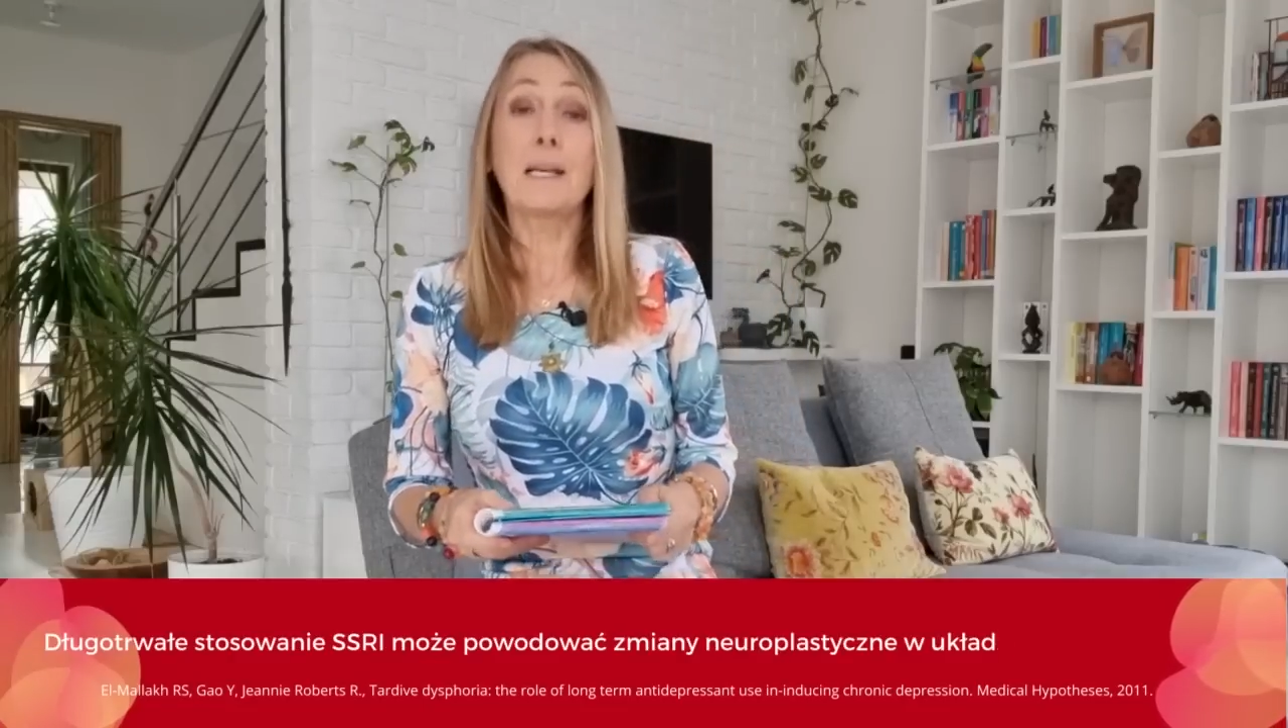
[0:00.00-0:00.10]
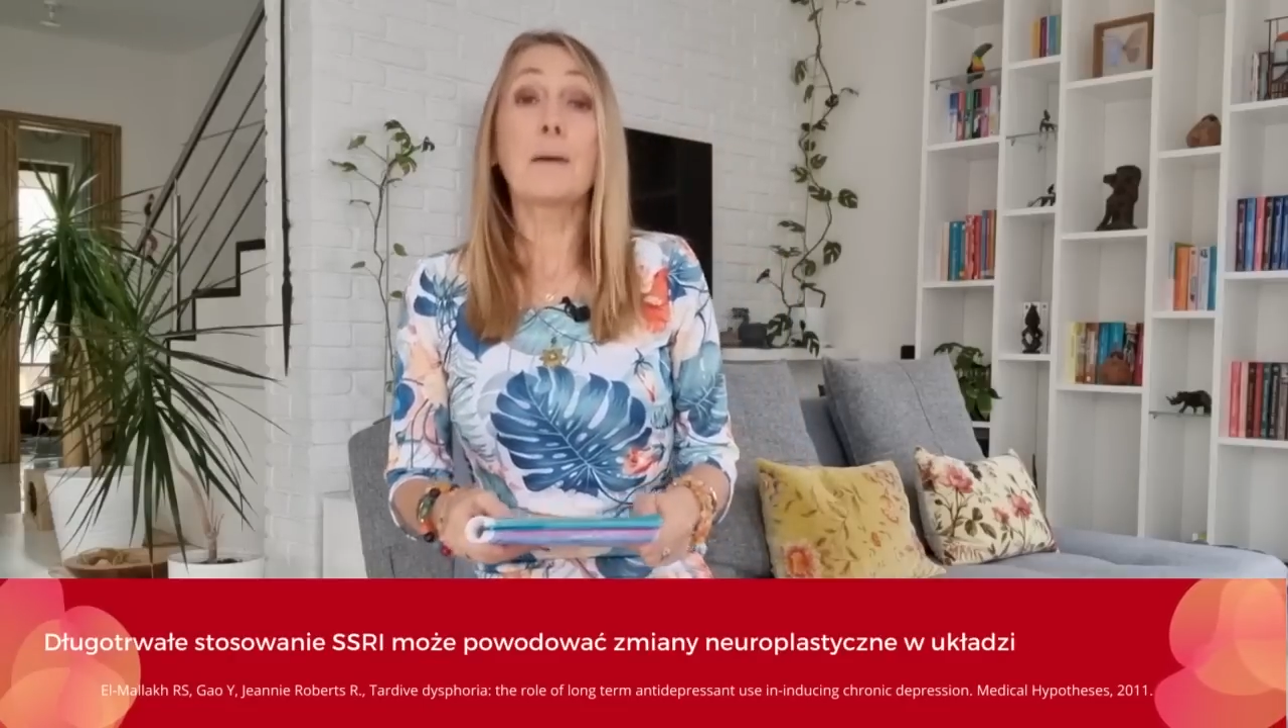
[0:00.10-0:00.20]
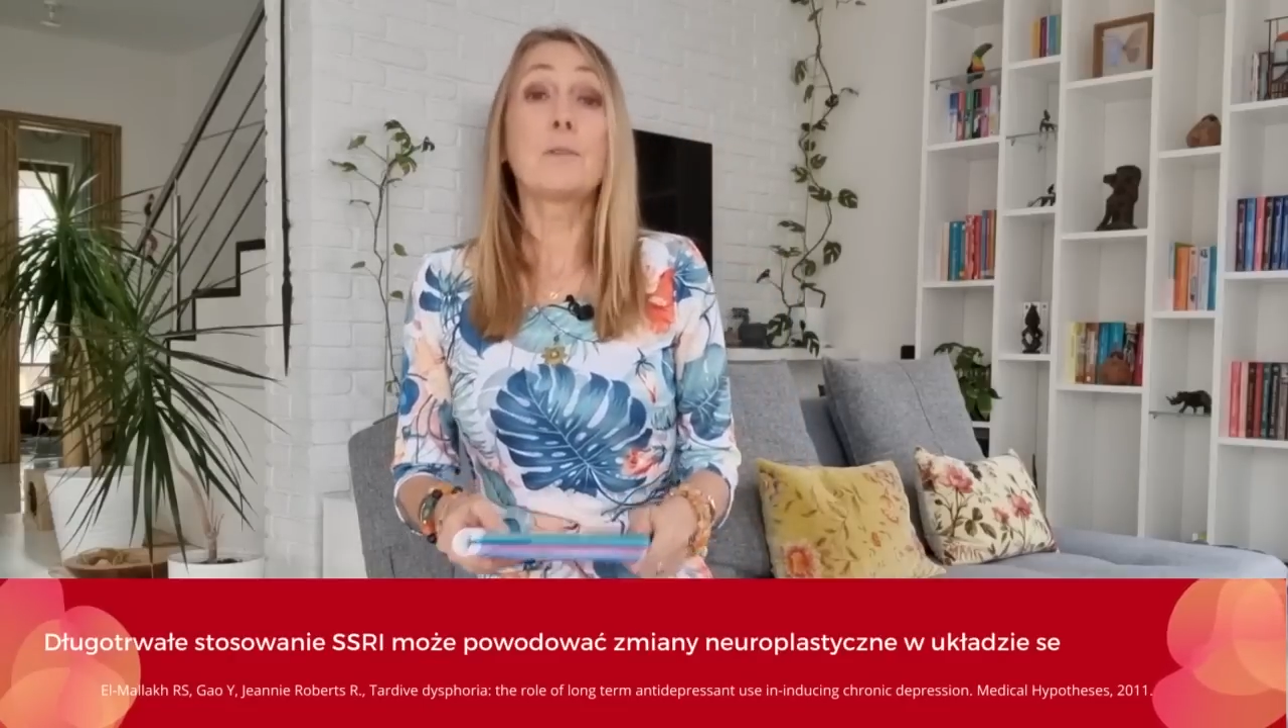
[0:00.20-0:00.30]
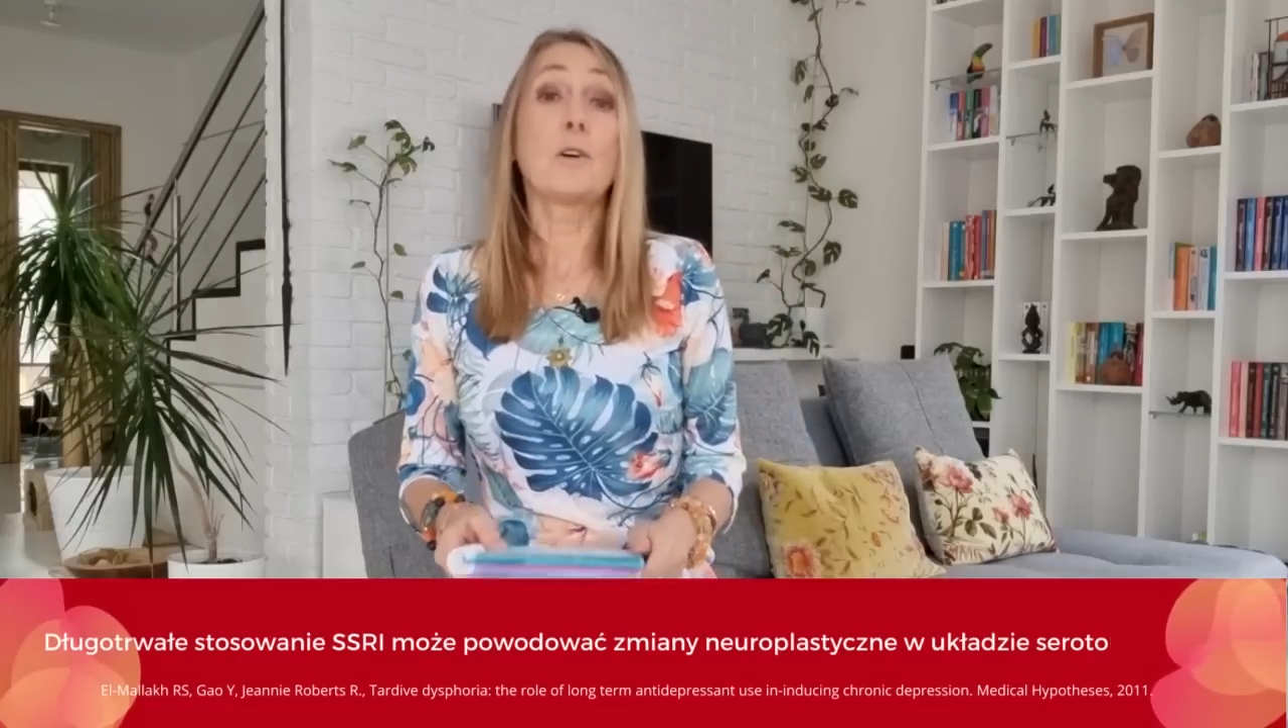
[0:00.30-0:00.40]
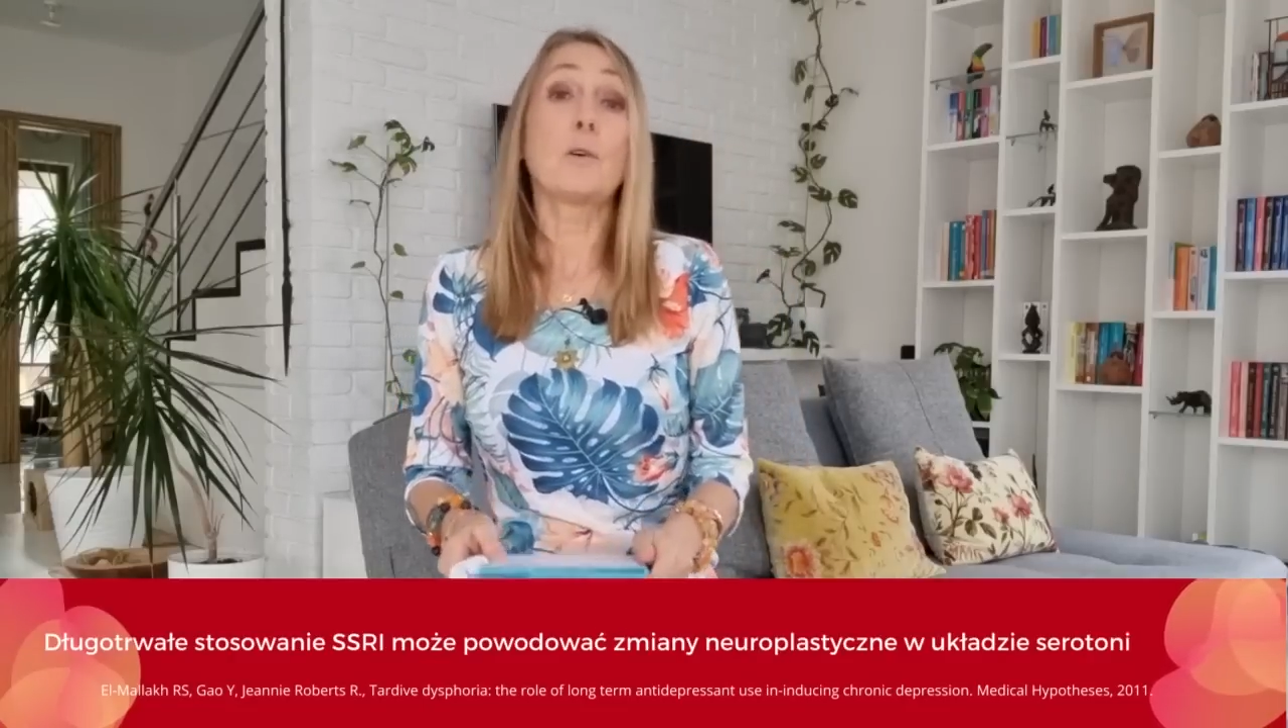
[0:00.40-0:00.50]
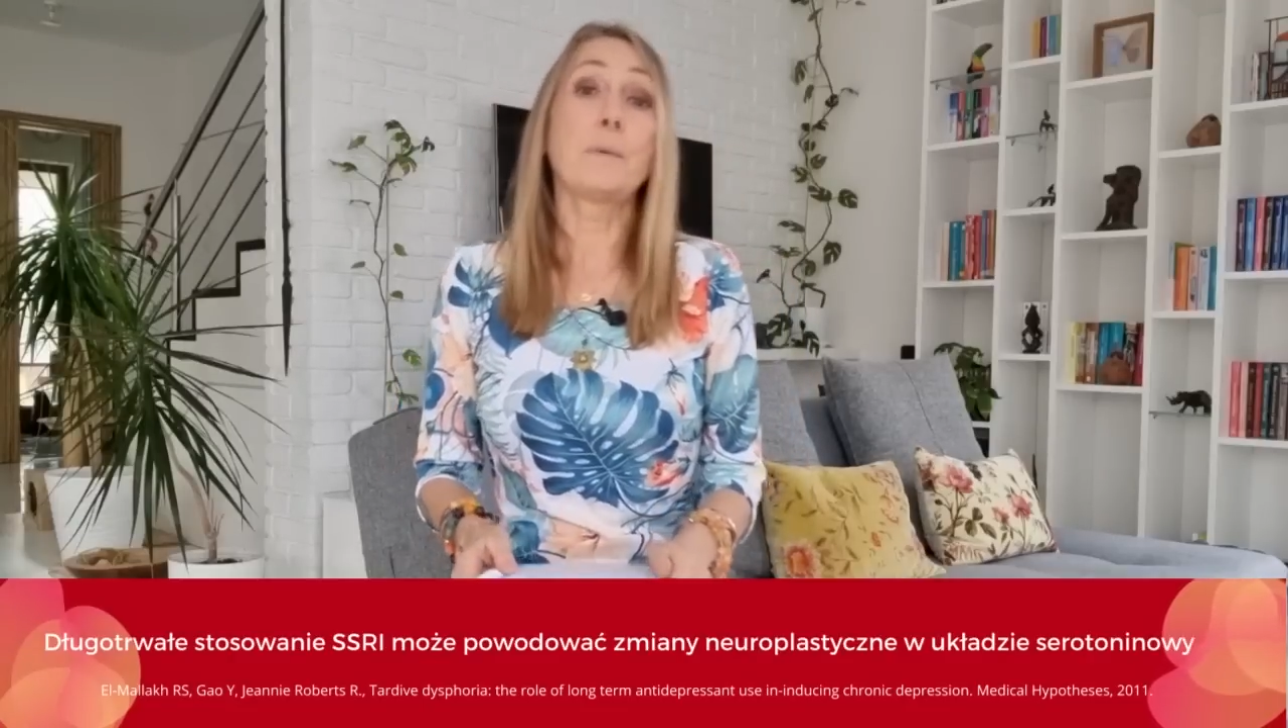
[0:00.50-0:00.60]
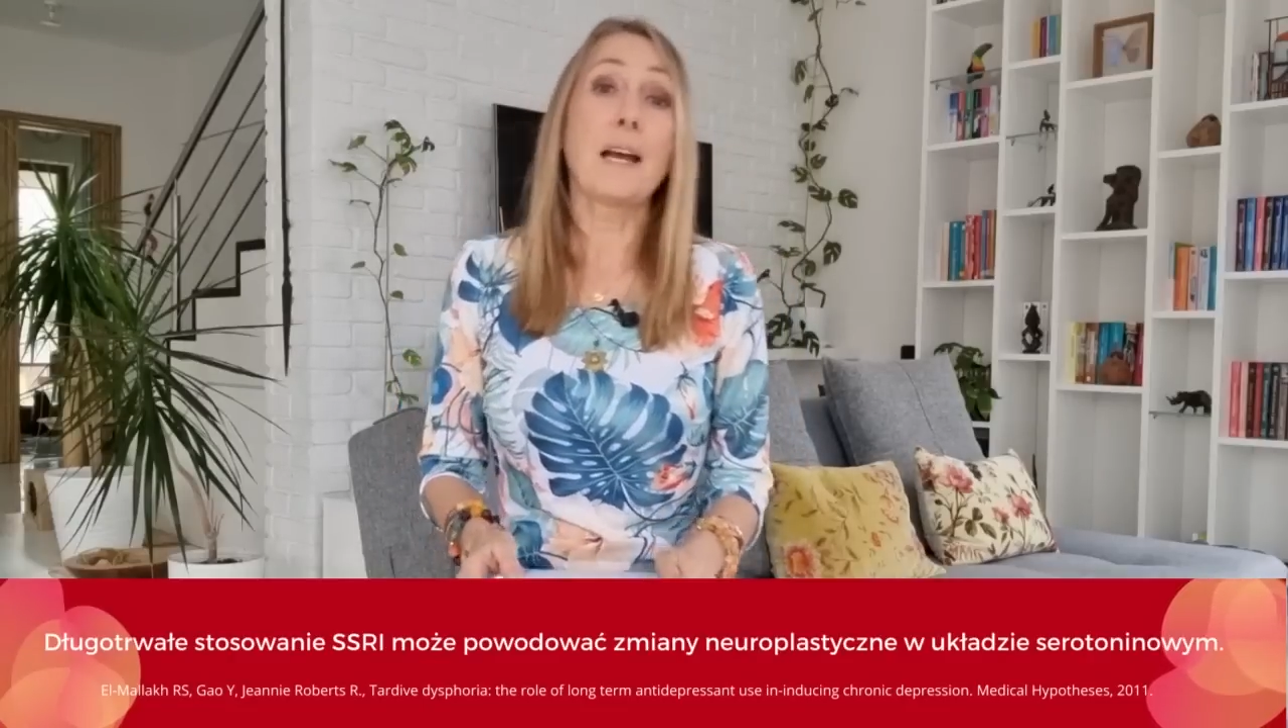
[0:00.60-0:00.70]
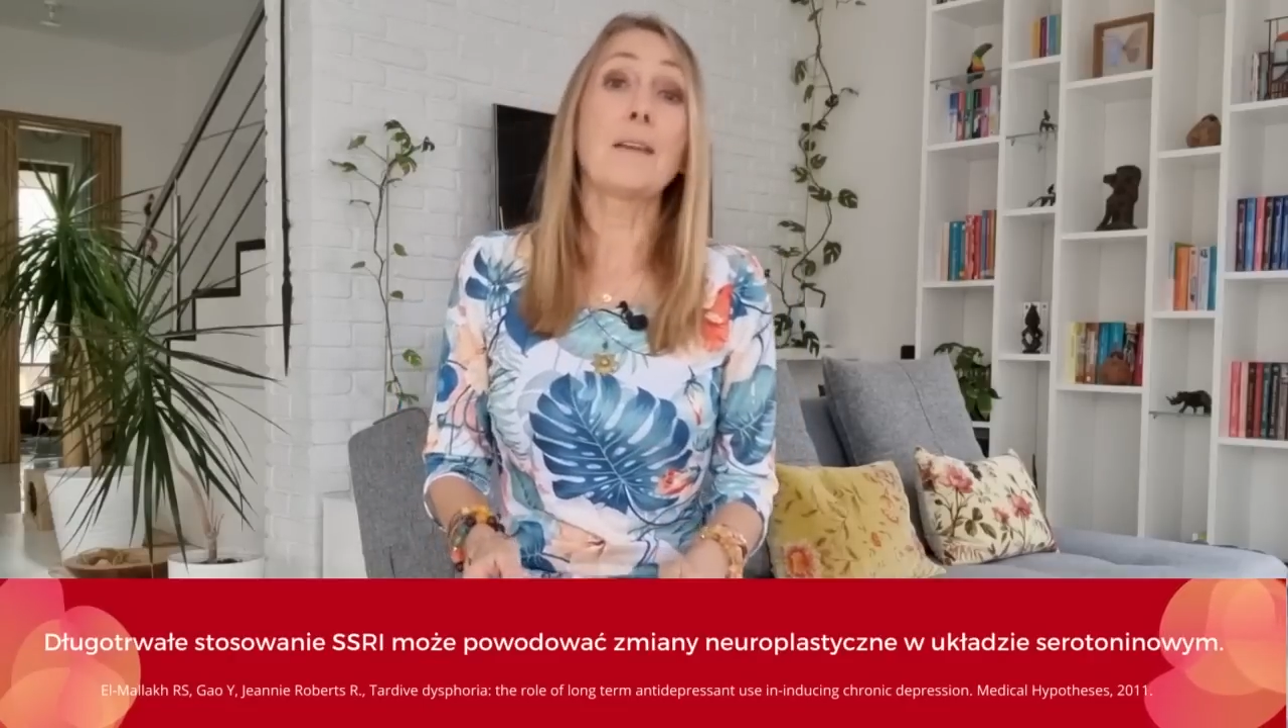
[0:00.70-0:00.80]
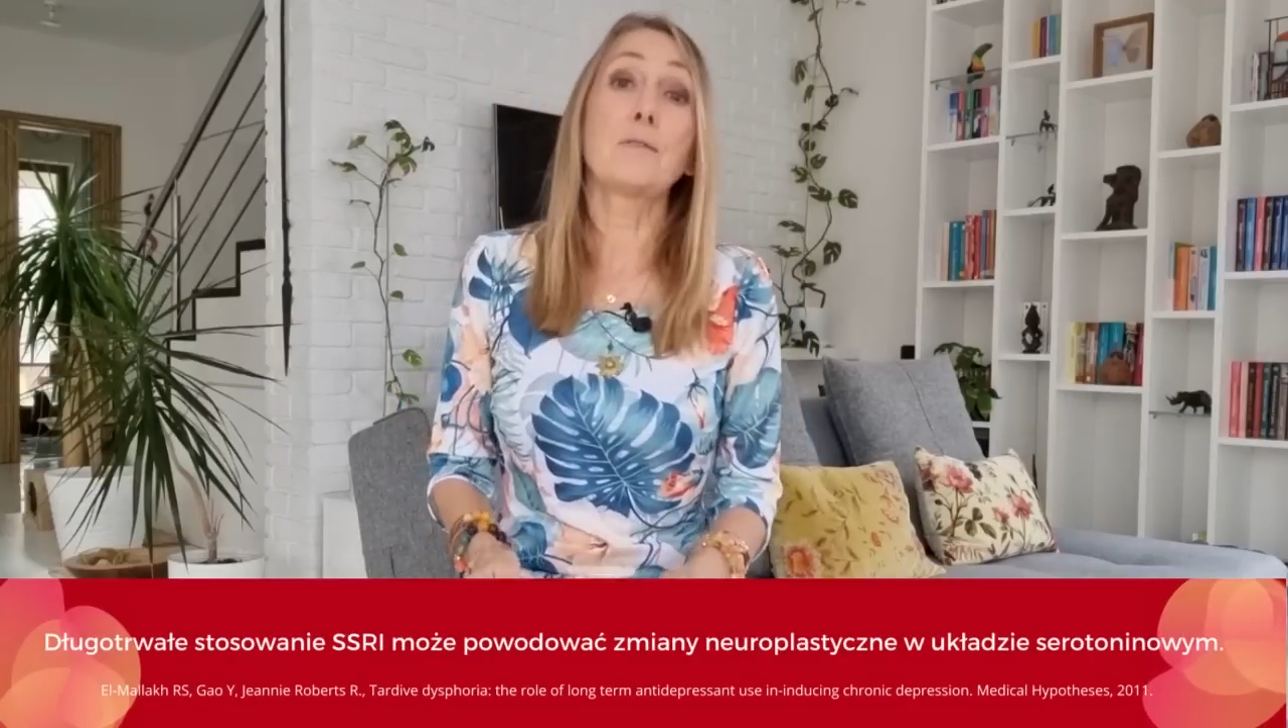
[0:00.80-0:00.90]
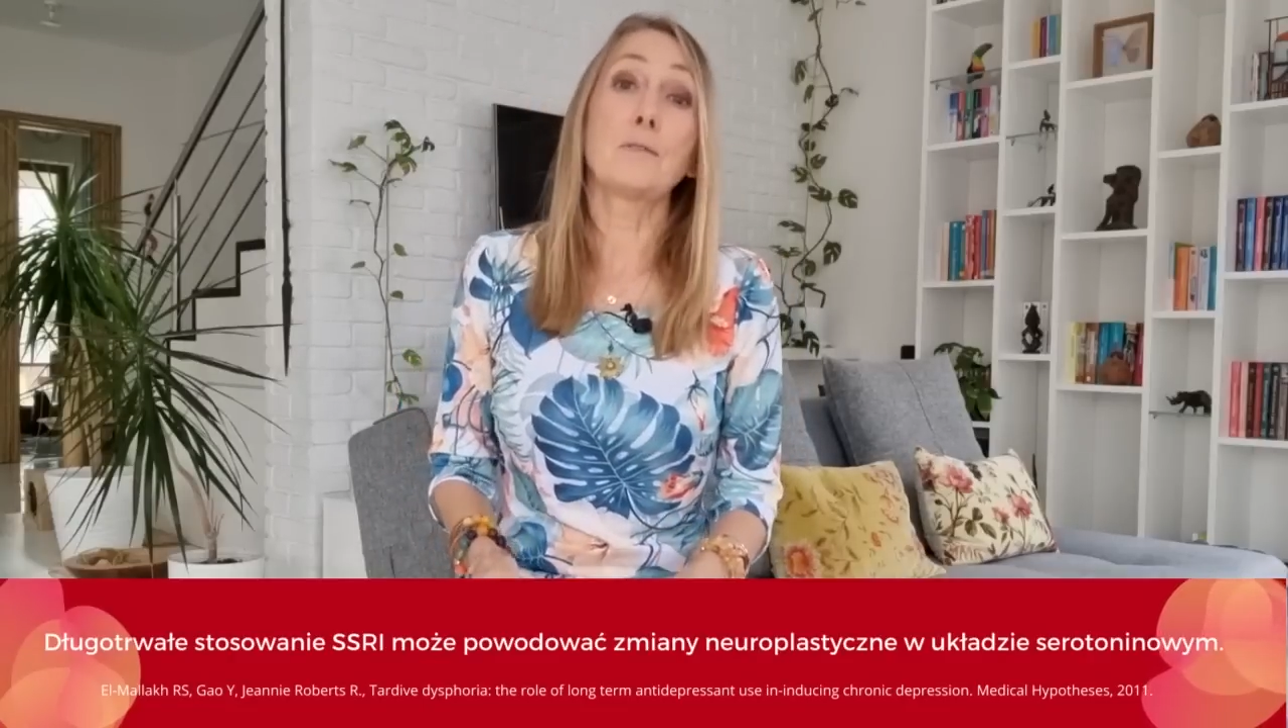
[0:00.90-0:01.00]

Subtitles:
of depression,